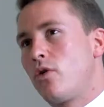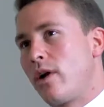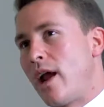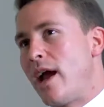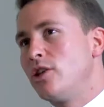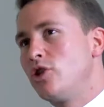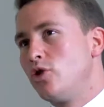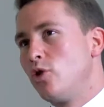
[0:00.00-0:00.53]

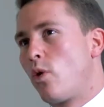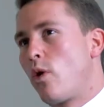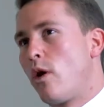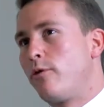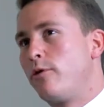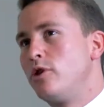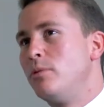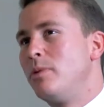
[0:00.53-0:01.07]
creates your
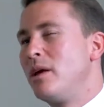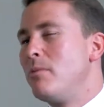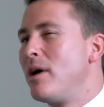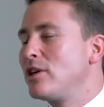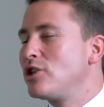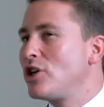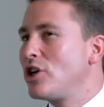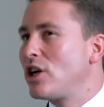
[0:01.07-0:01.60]
offer to be a
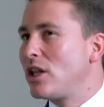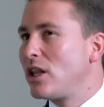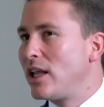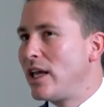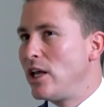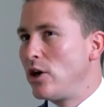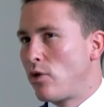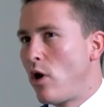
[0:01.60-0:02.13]
much
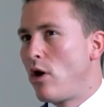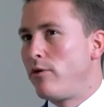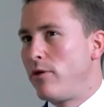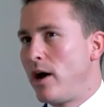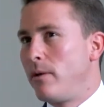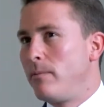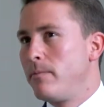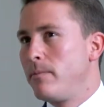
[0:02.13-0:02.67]
cleaner
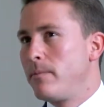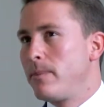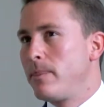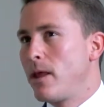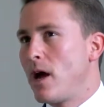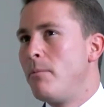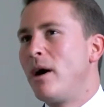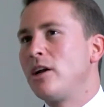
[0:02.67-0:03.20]
offer,
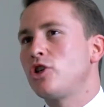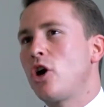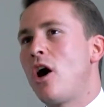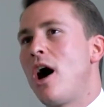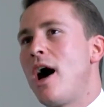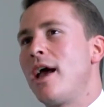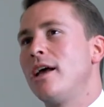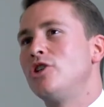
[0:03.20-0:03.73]
a much
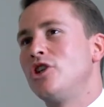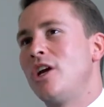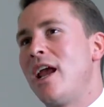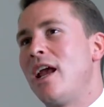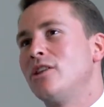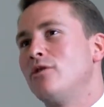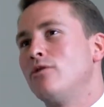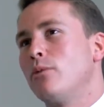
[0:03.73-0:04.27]
higher
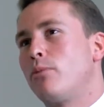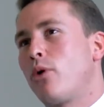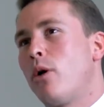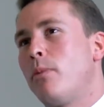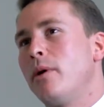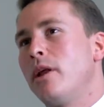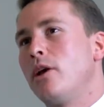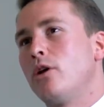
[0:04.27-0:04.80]
chance of the
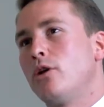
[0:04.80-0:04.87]
property